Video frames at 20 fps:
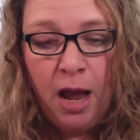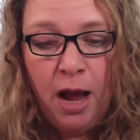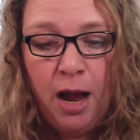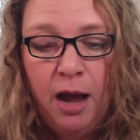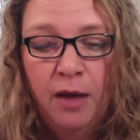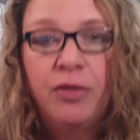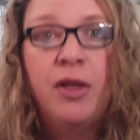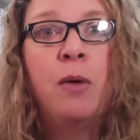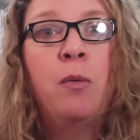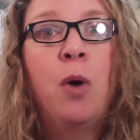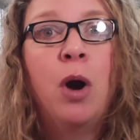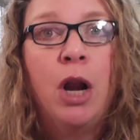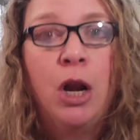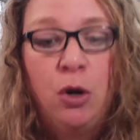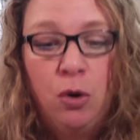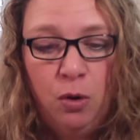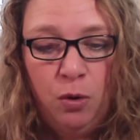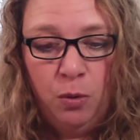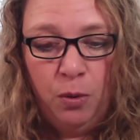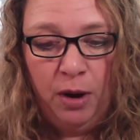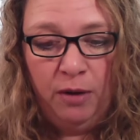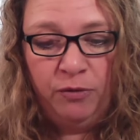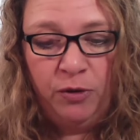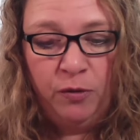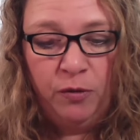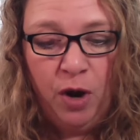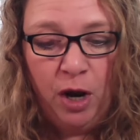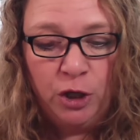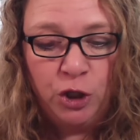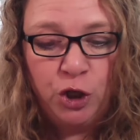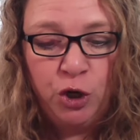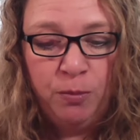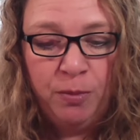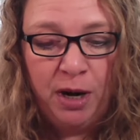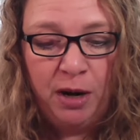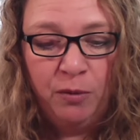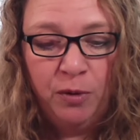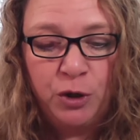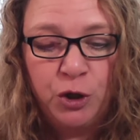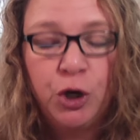Uh, they want to know if you've got too
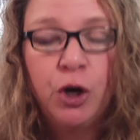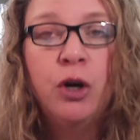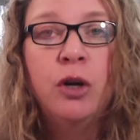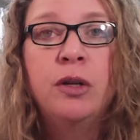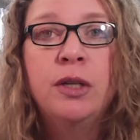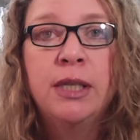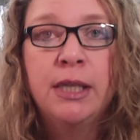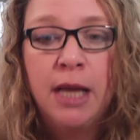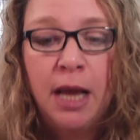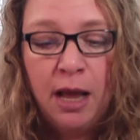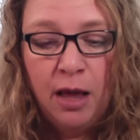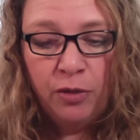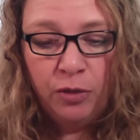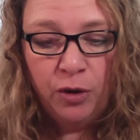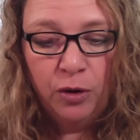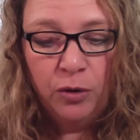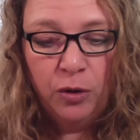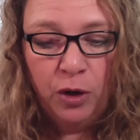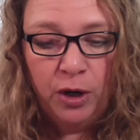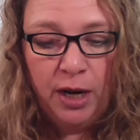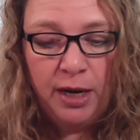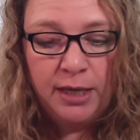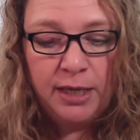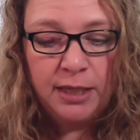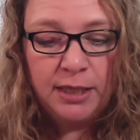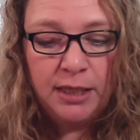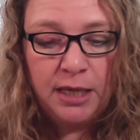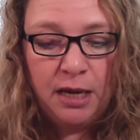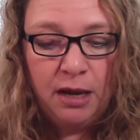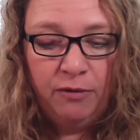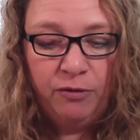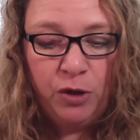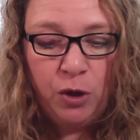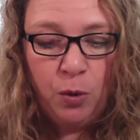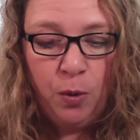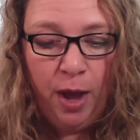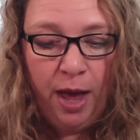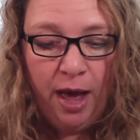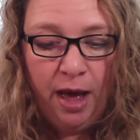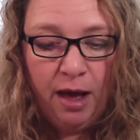many returns. They're looking to see if
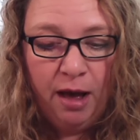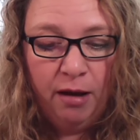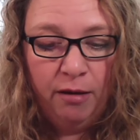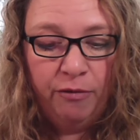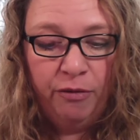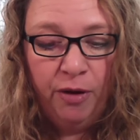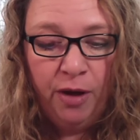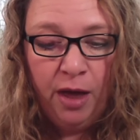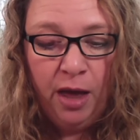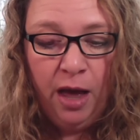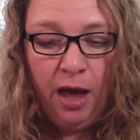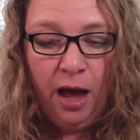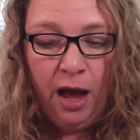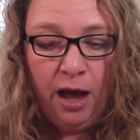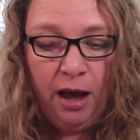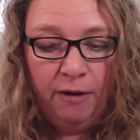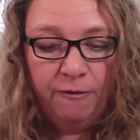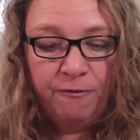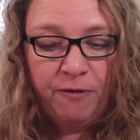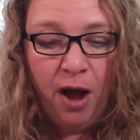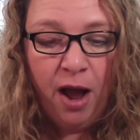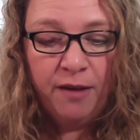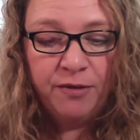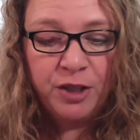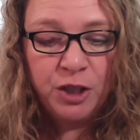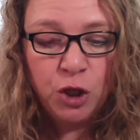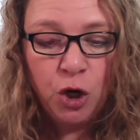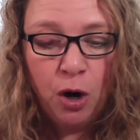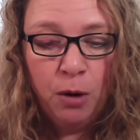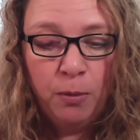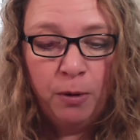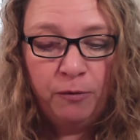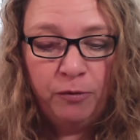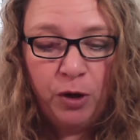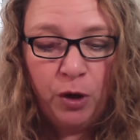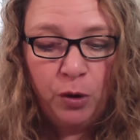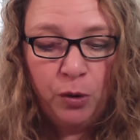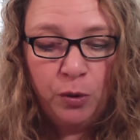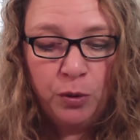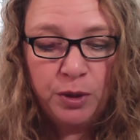you have uh, five star
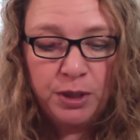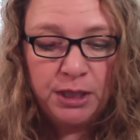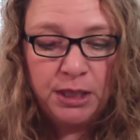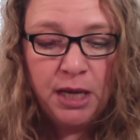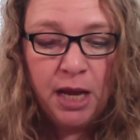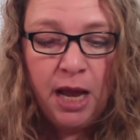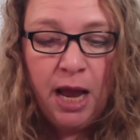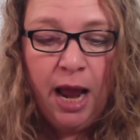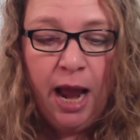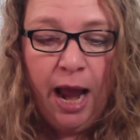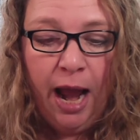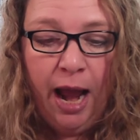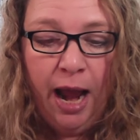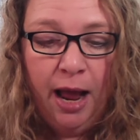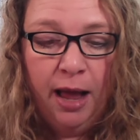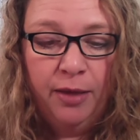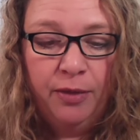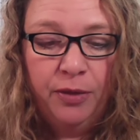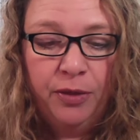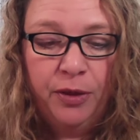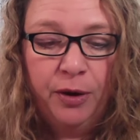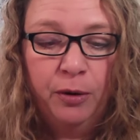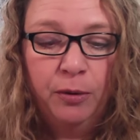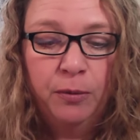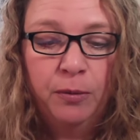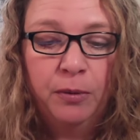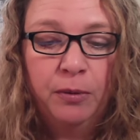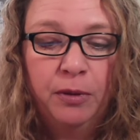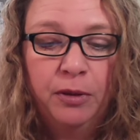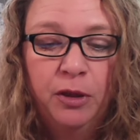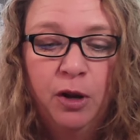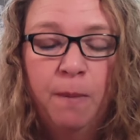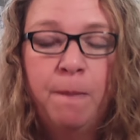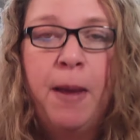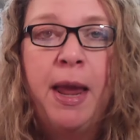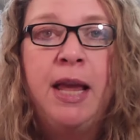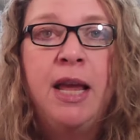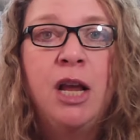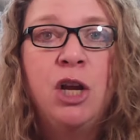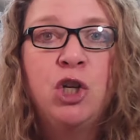reviews, and they're they're
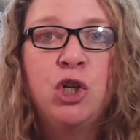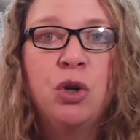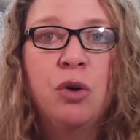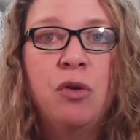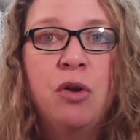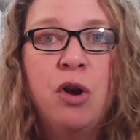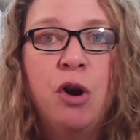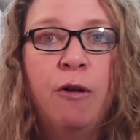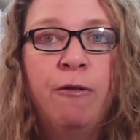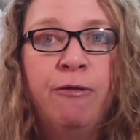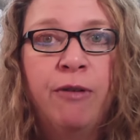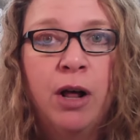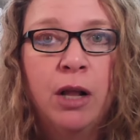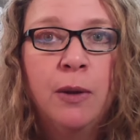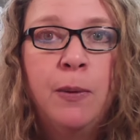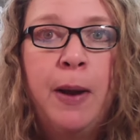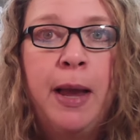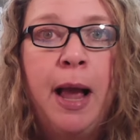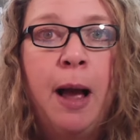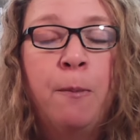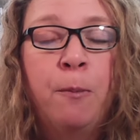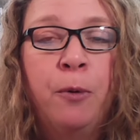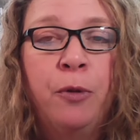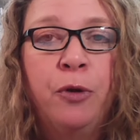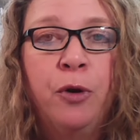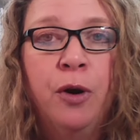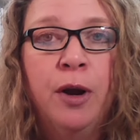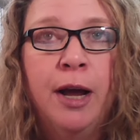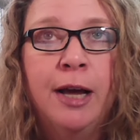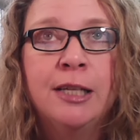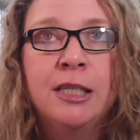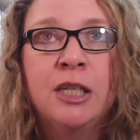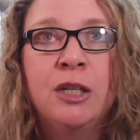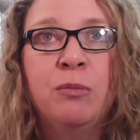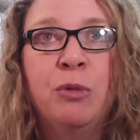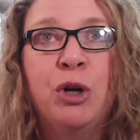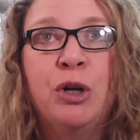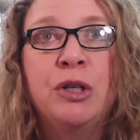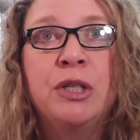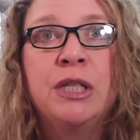making sure that you're following up with your
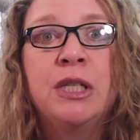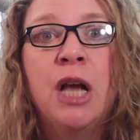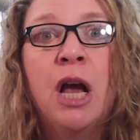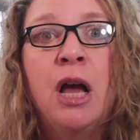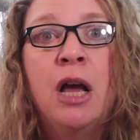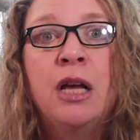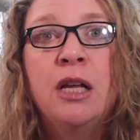customers.